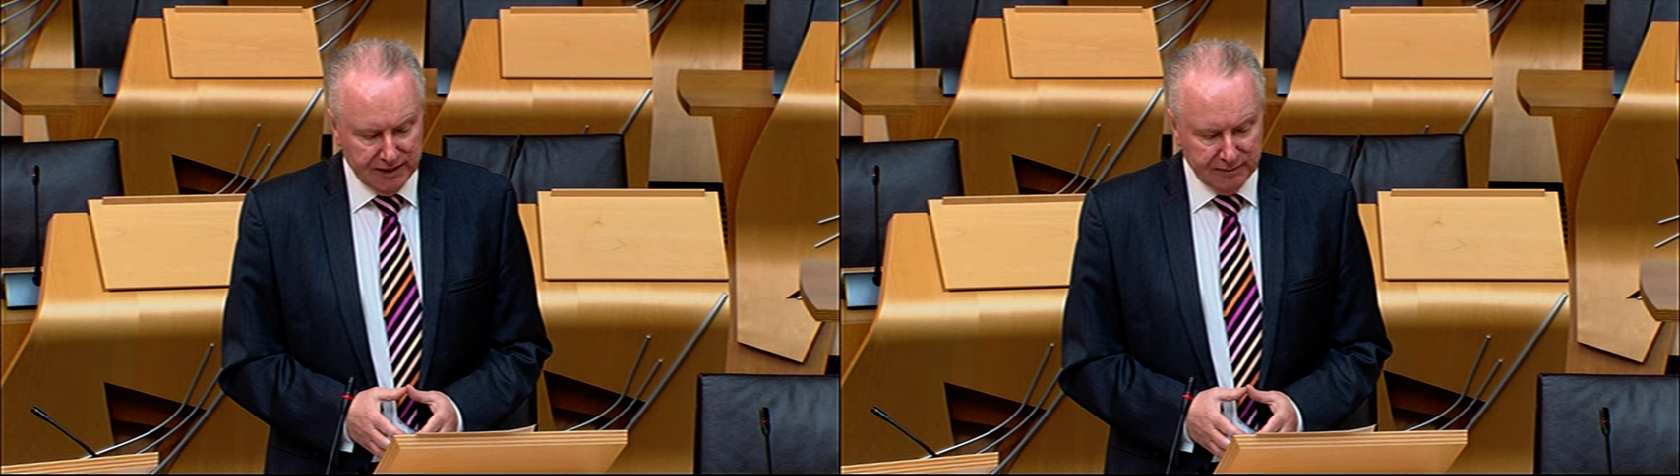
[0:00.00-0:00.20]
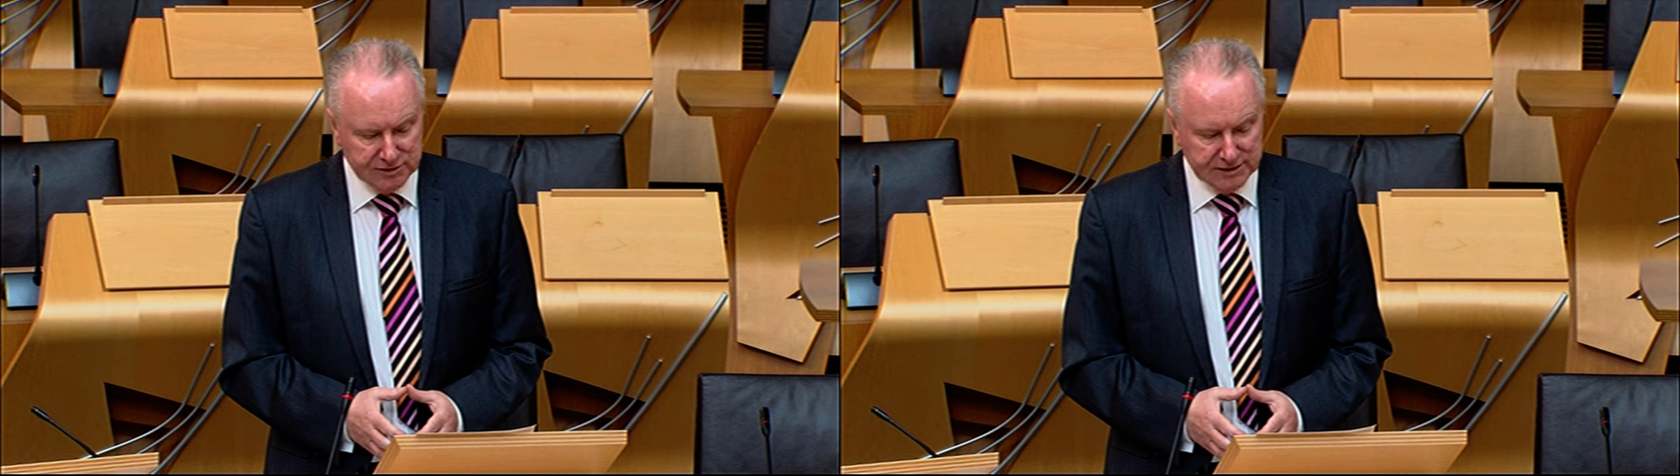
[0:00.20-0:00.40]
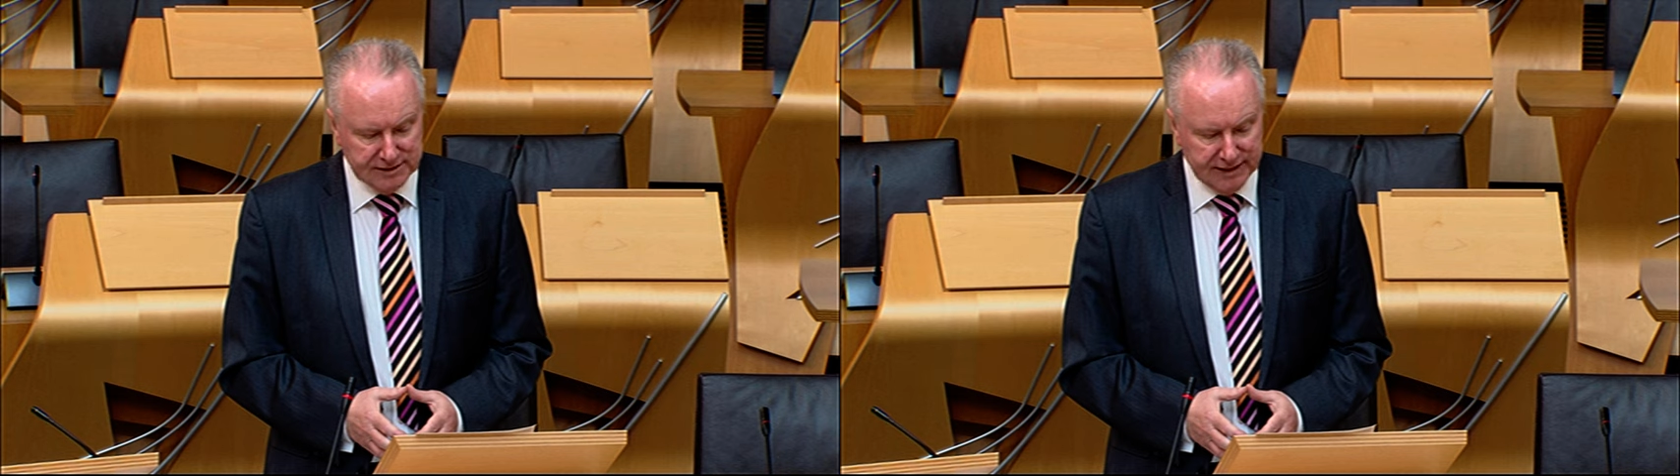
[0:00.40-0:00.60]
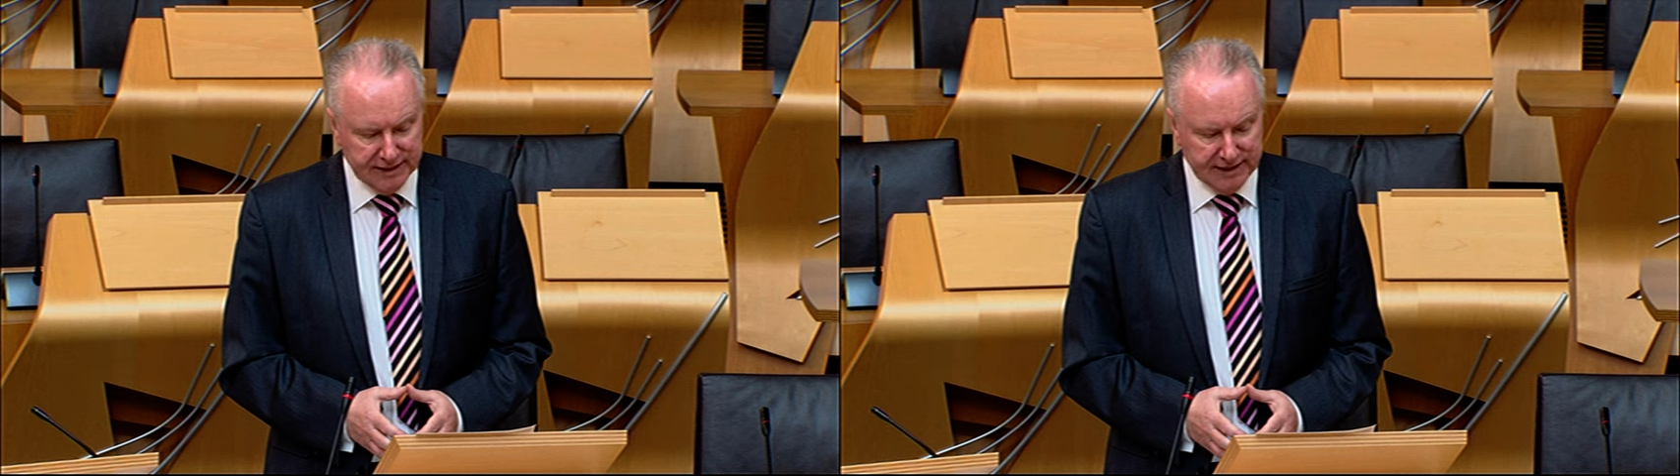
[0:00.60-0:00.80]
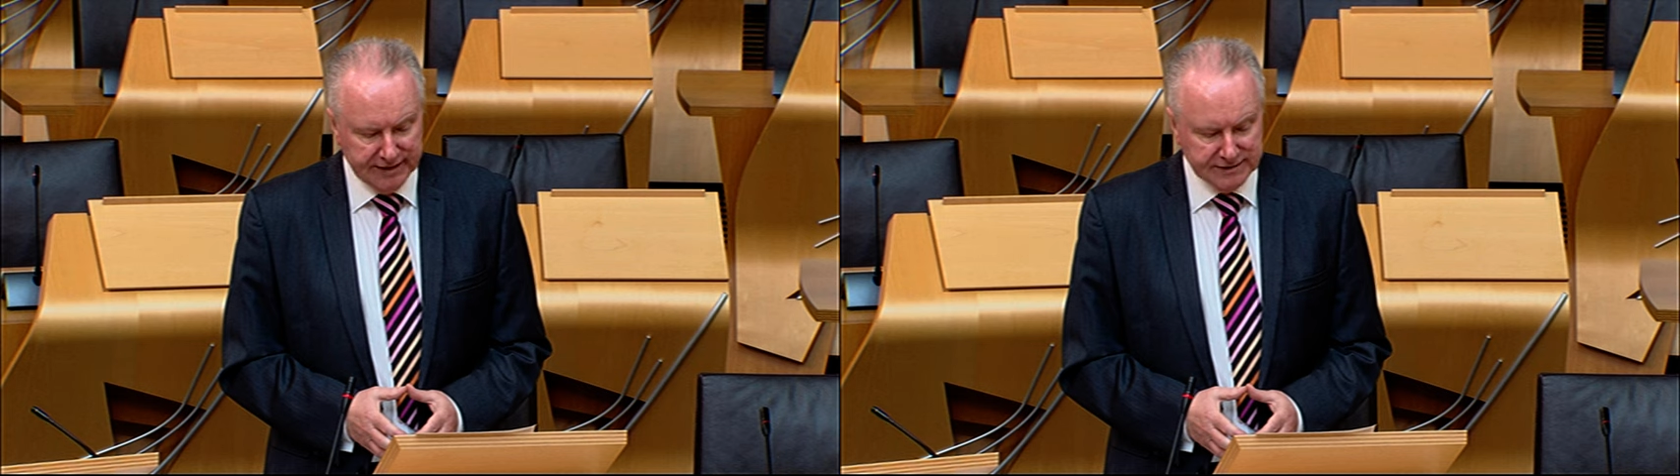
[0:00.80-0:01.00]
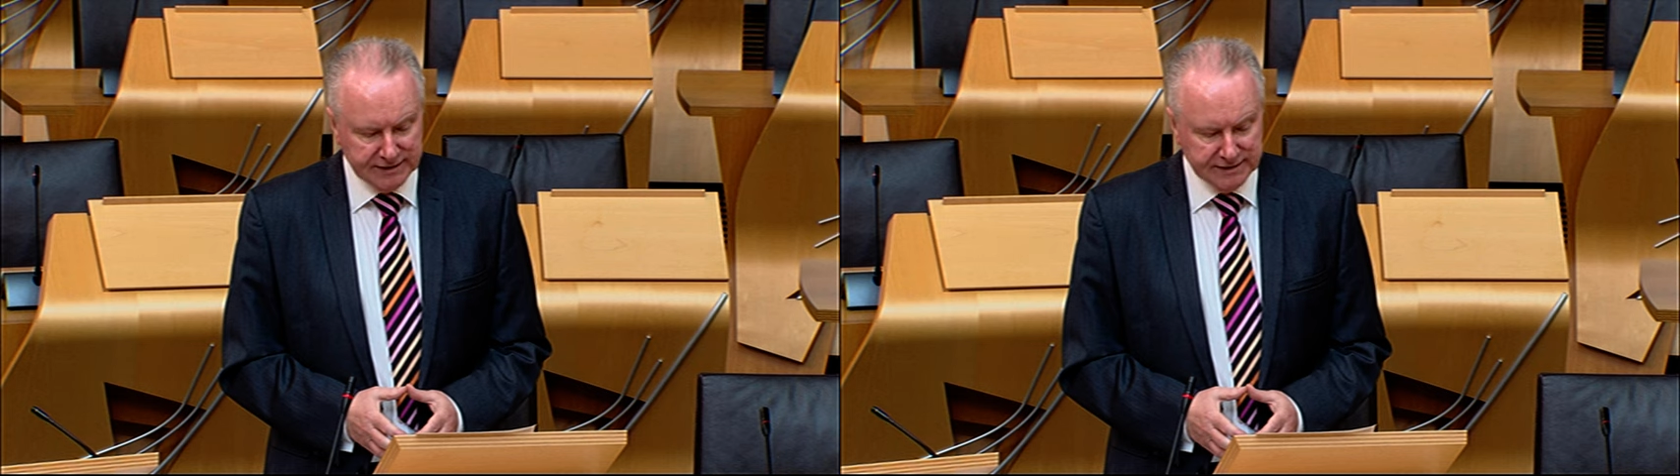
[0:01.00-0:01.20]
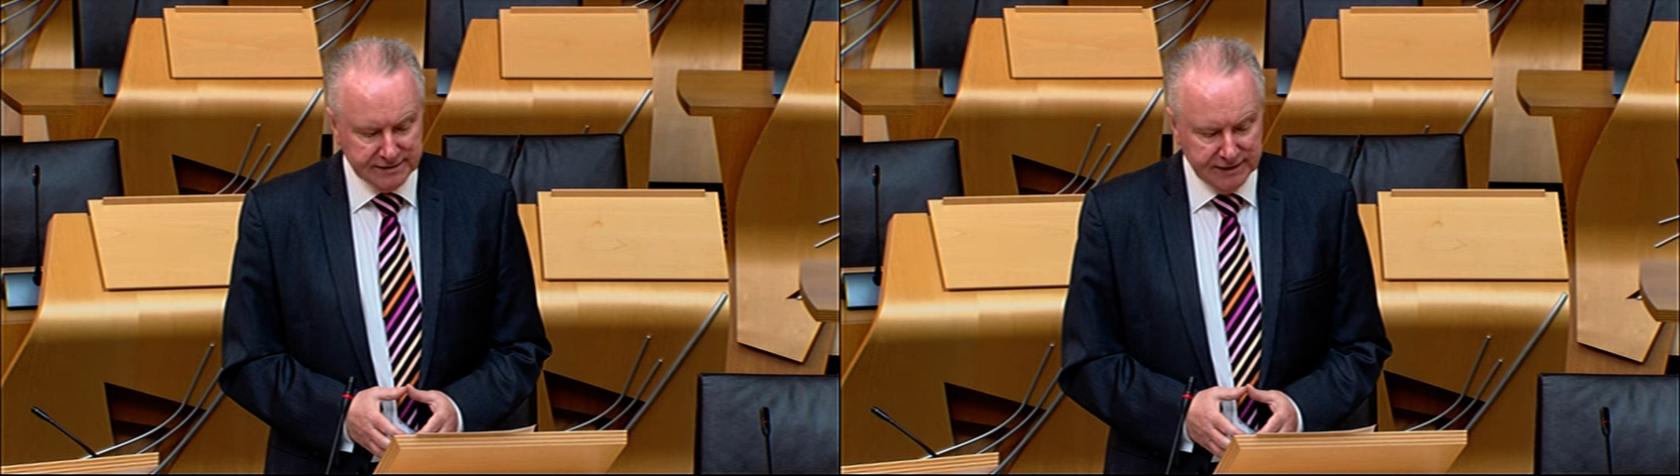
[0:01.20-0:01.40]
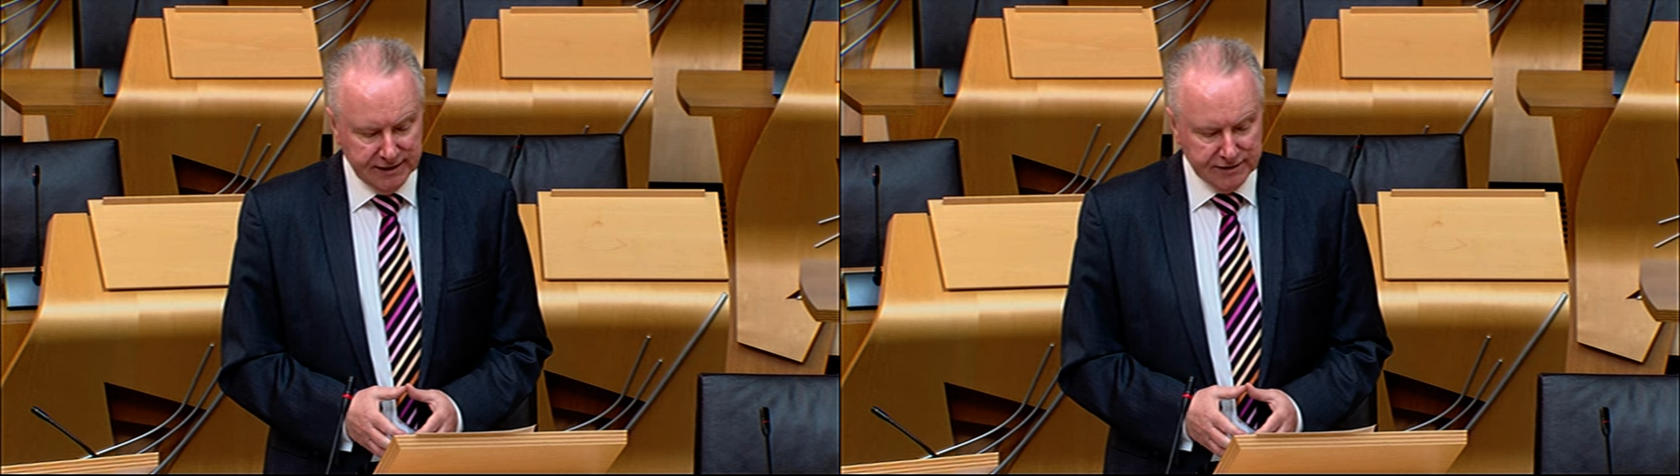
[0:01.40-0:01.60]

be able to take cases